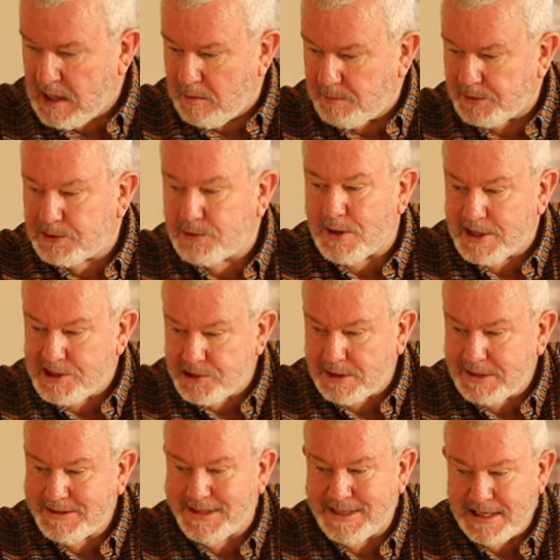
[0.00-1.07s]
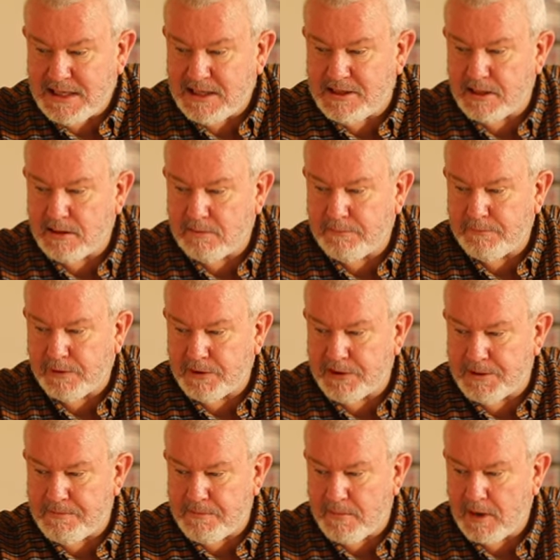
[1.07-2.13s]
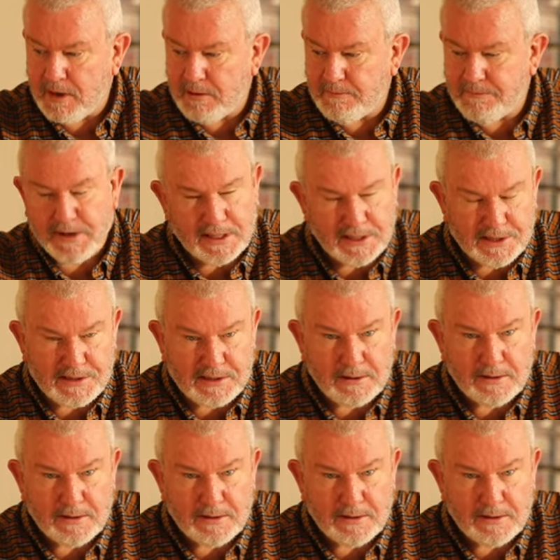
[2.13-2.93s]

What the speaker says: But gradually the need for them faded.